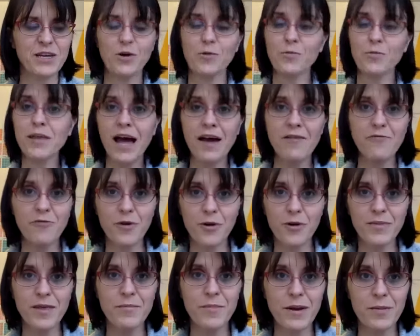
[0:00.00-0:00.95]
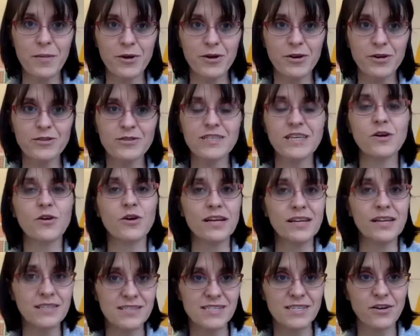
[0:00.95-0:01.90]
platform that maybe you're using or
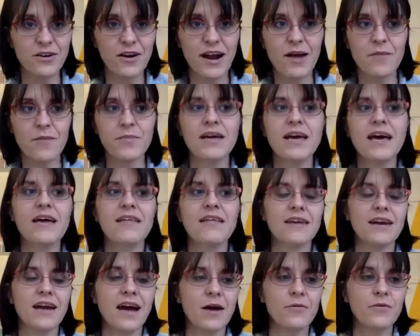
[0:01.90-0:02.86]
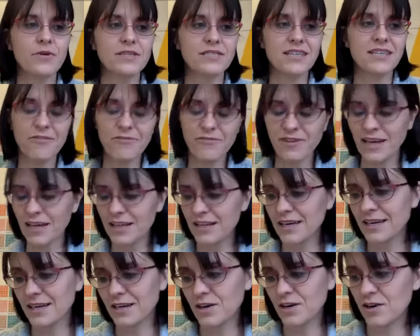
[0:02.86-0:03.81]
Instagram, then I would
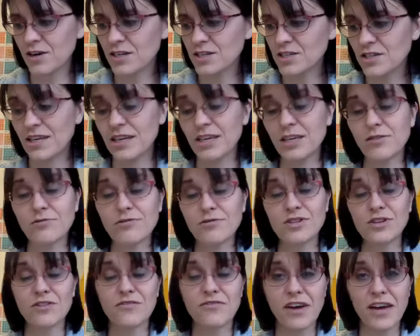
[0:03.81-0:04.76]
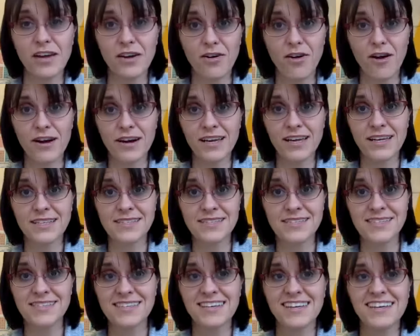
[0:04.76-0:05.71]
definitely encourage that you survey your
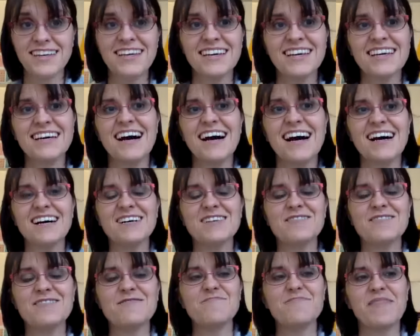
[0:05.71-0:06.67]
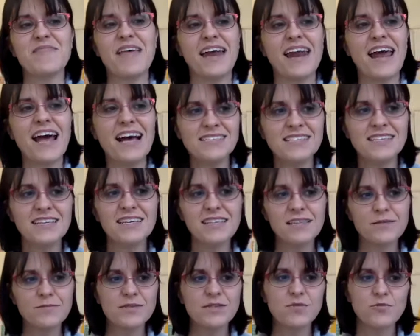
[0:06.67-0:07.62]
audience. And asking
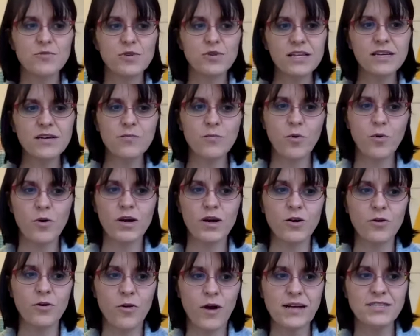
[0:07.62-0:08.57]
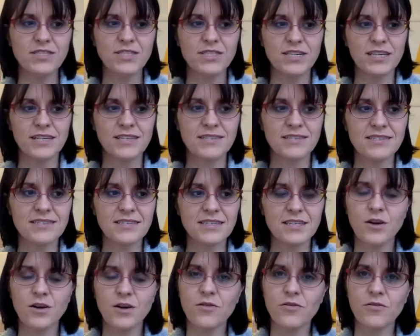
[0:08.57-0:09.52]
them some really important questions,
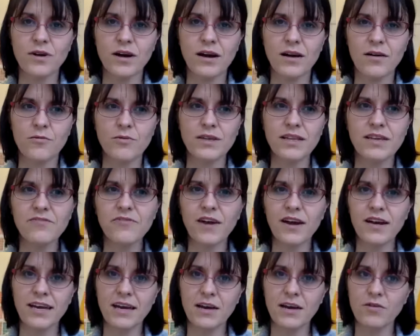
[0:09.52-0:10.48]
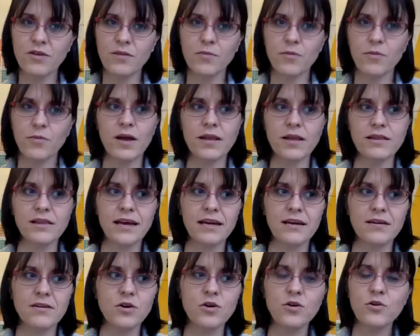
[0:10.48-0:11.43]
really finding out, number one, like
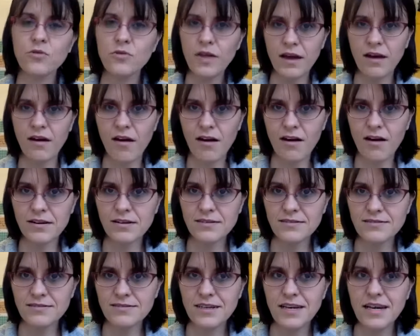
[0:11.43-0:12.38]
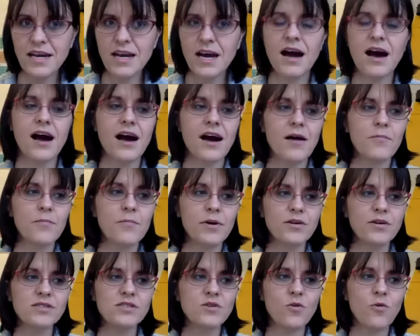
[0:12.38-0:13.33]
who they are, but
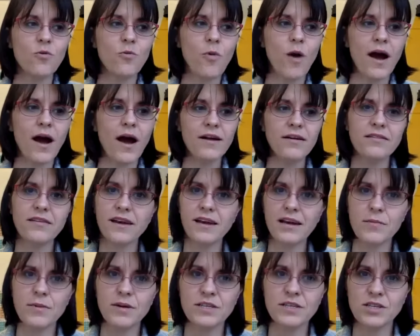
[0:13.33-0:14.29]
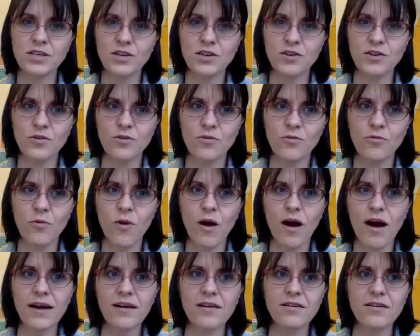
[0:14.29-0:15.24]
also why are they coming to you?
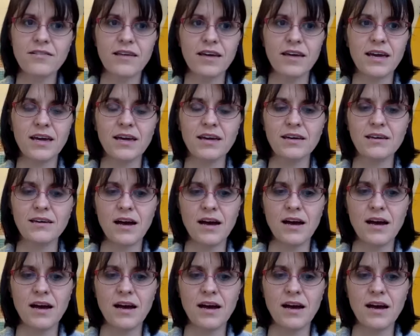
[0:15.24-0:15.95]
Why are they,